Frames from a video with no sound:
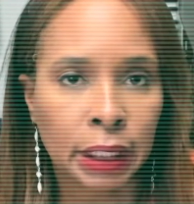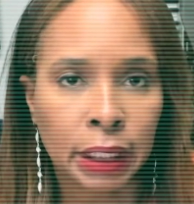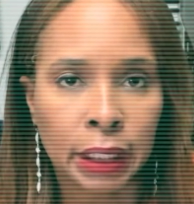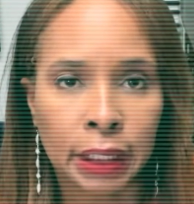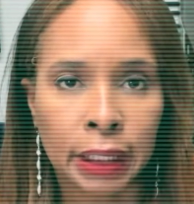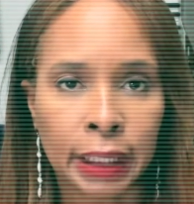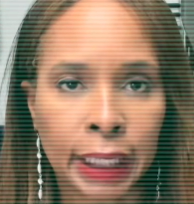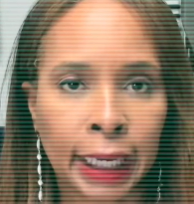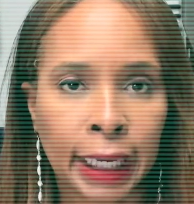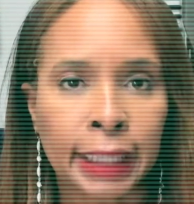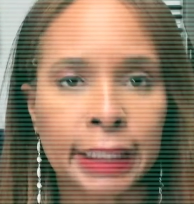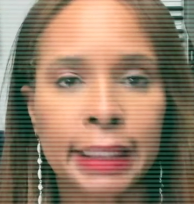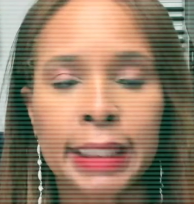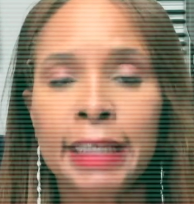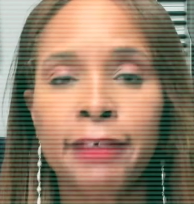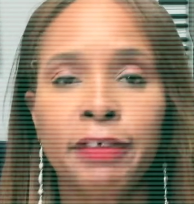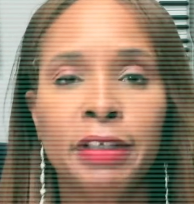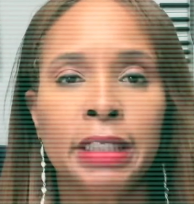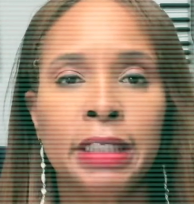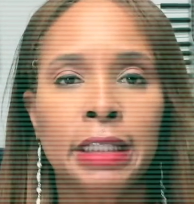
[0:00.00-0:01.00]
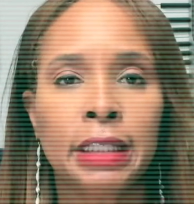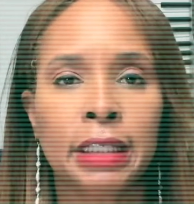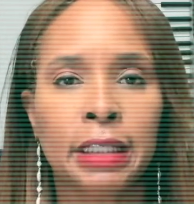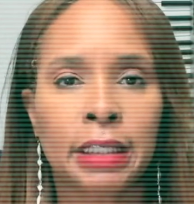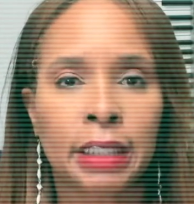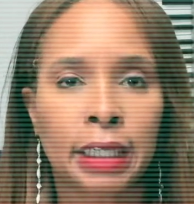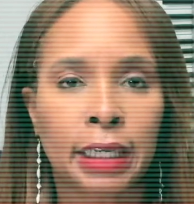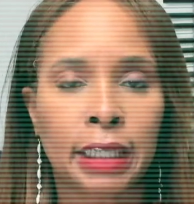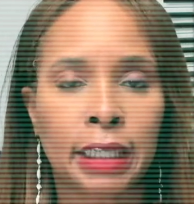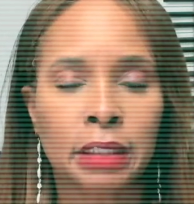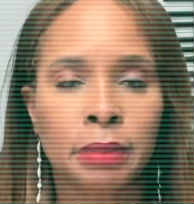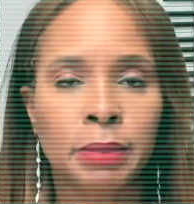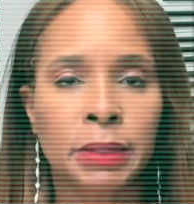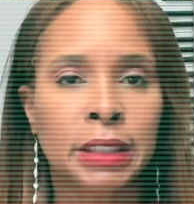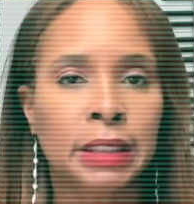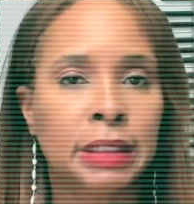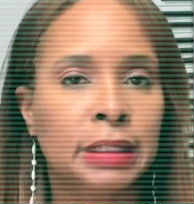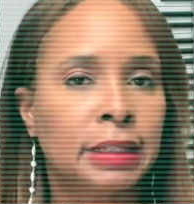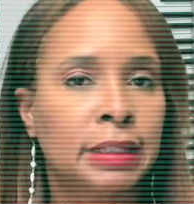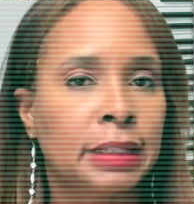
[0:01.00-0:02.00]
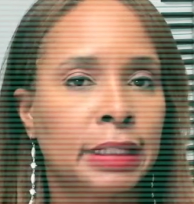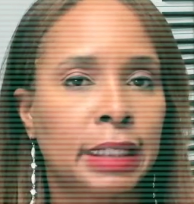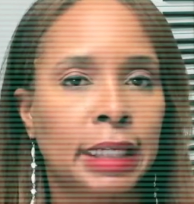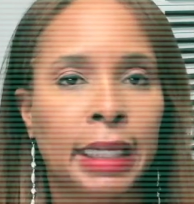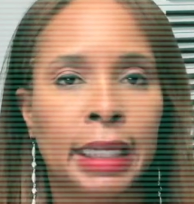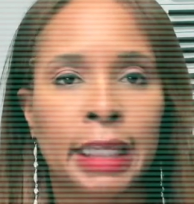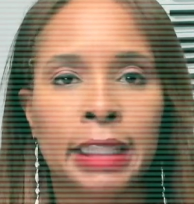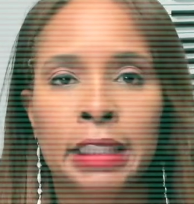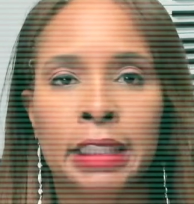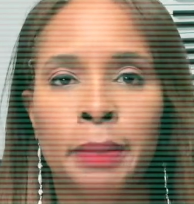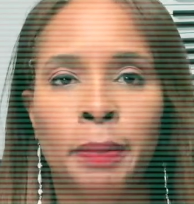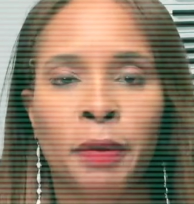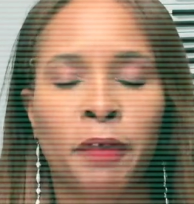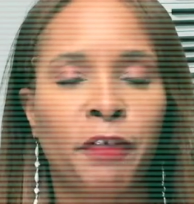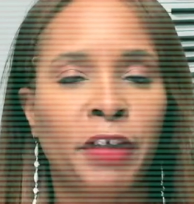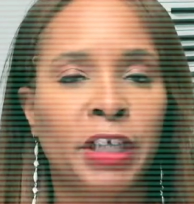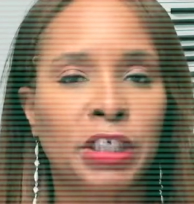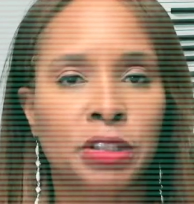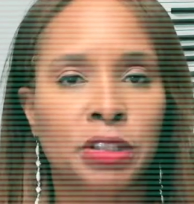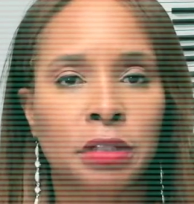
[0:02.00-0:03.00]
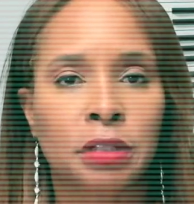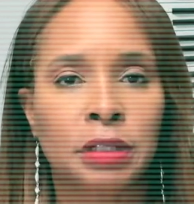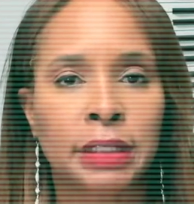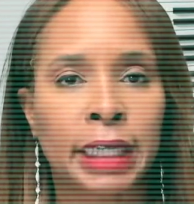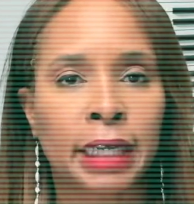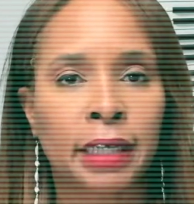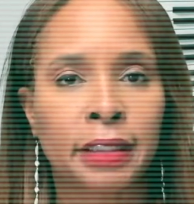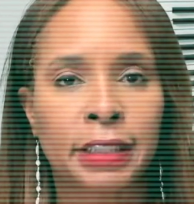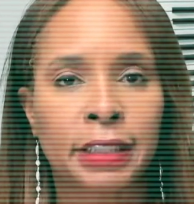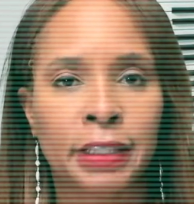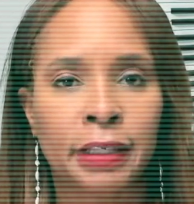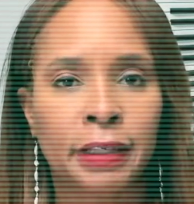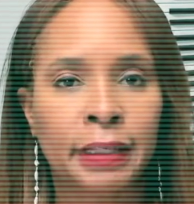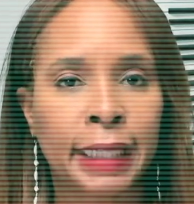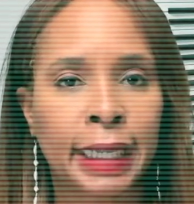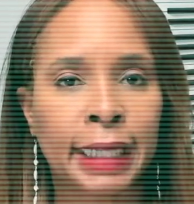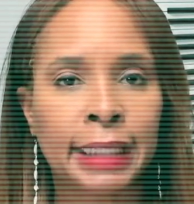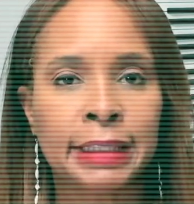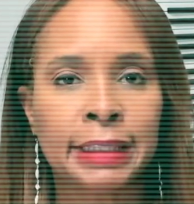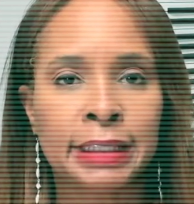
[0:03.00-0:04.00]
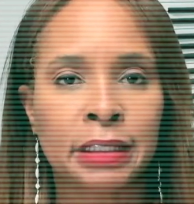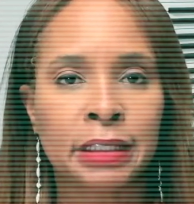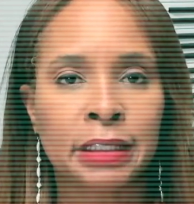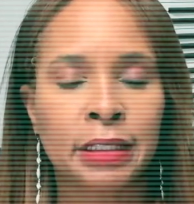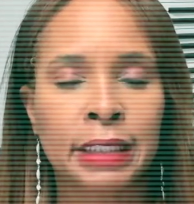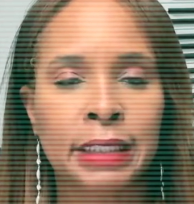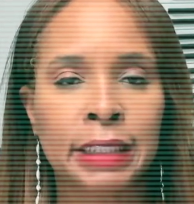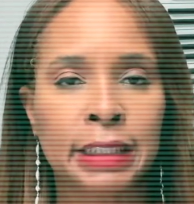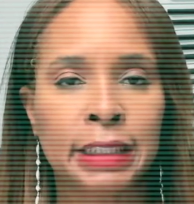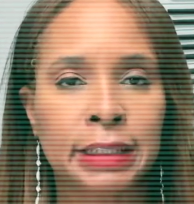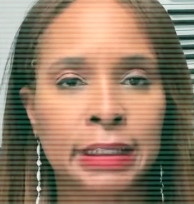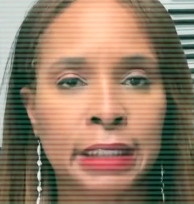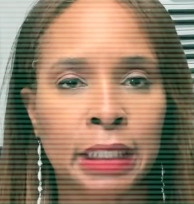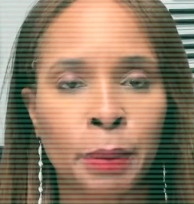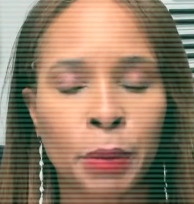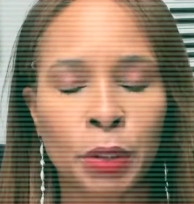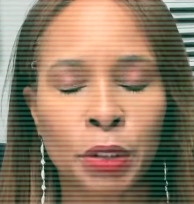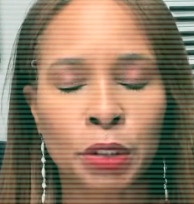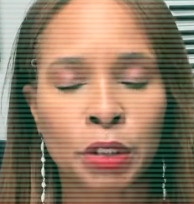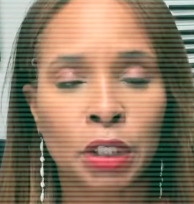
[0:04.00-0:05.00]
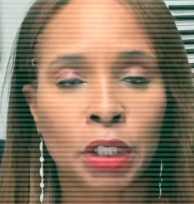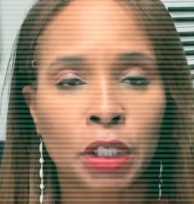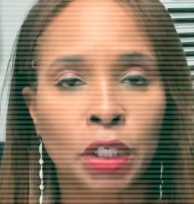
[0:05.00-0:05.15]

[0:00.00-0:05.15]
that even the economists and the professionals out there that deal in these numbers